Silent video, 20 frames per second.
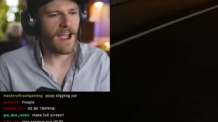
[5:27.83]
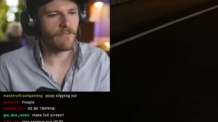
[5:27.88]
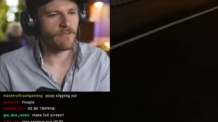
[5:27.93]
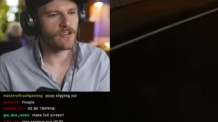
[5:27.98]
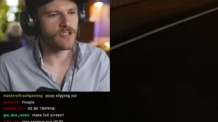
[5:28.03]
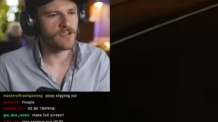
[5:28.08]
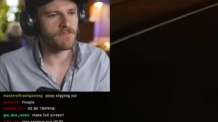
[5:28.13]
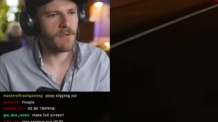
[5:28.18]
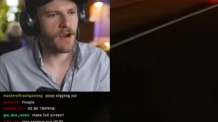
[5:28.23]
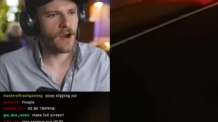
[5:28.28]

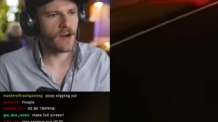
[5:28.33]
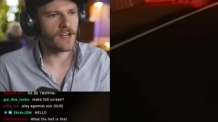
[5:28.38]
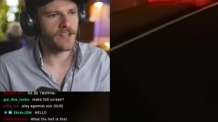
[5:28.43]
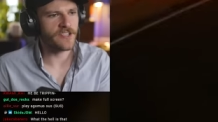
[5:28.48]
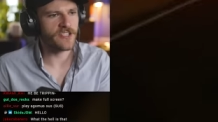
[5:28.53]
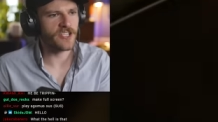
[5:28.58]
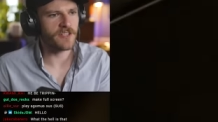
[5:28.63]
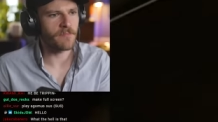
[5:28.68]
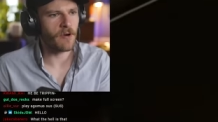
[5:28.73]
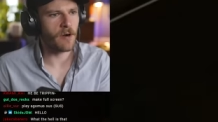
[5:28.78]
Average
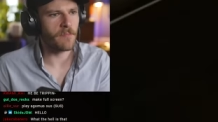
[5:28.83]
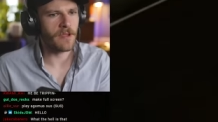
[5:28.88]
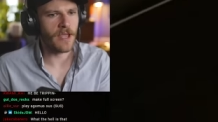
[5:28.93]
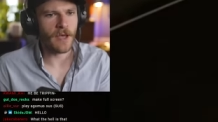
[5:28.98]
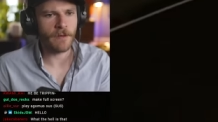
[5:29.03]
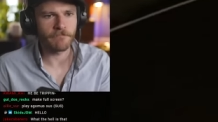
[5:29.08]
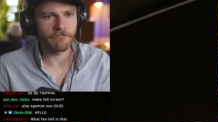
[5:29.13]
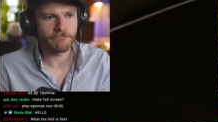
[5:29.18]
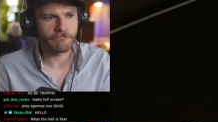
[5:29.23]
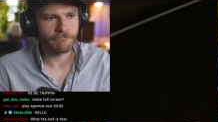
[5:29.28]
American
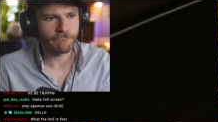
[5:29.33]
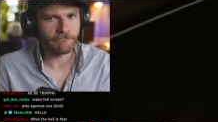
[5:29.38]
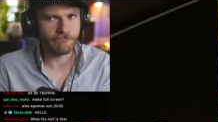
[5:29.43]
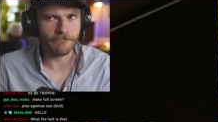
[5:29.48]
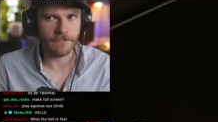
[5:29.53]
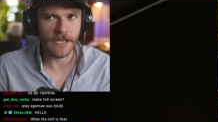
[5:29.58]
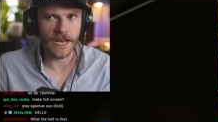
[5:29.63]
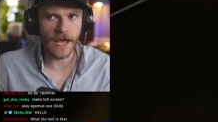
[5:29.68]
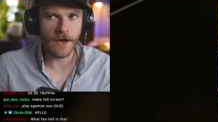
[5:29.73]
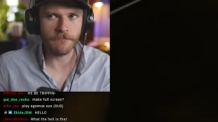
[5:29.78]
suburbia,
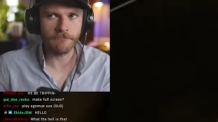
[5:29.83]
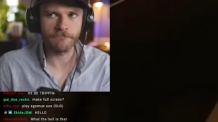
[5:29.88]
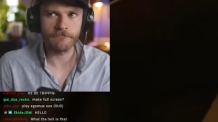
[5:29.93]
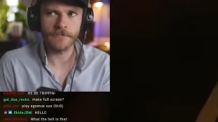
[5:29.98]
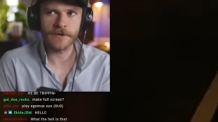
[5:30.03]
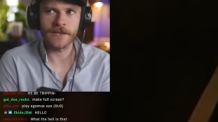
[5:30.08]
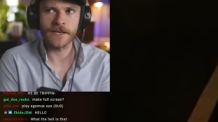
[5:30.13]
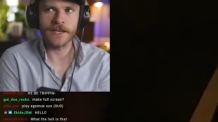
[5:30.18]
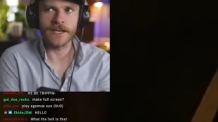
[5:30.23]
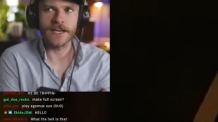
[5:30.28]
you know?